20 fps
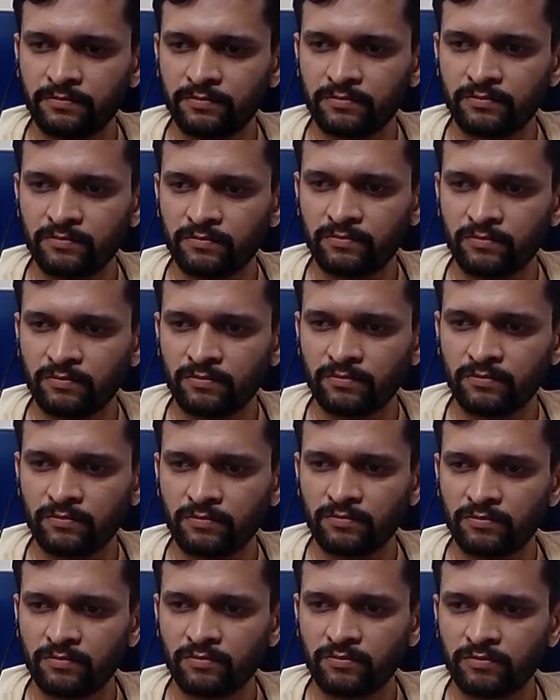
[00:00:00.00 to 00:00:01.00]

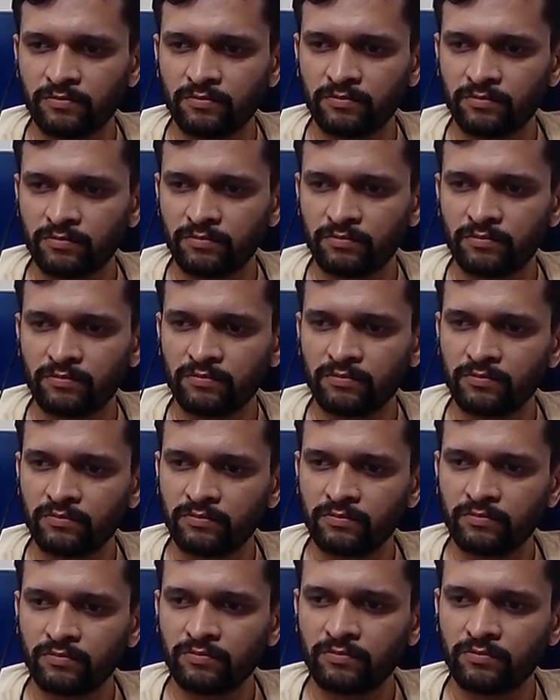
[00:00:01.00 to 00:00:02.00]

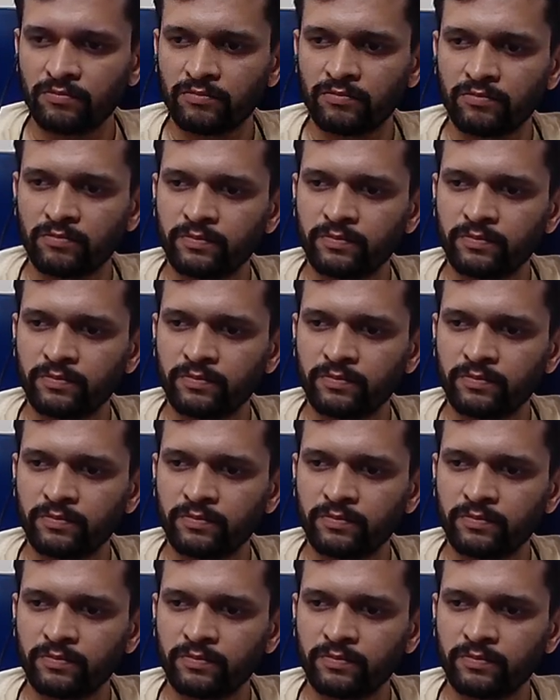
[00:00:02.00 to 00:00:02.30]
No one is speaking in this clip.